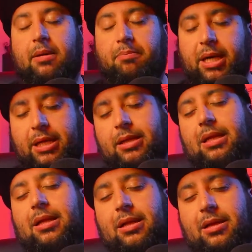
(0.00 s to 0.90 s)
But
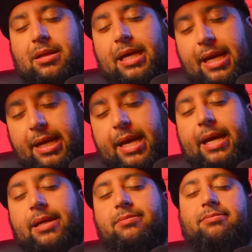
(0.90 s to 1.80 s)
then
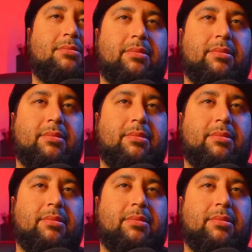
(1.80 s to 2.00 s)
again,